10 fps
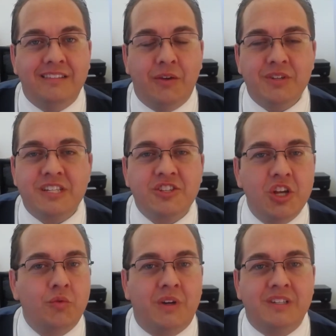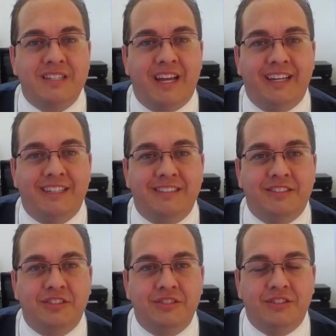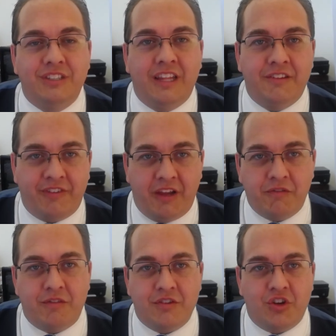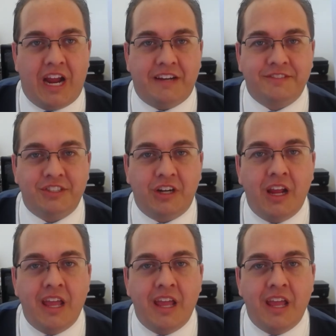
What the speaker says: was so one-sided in the favor of the drafter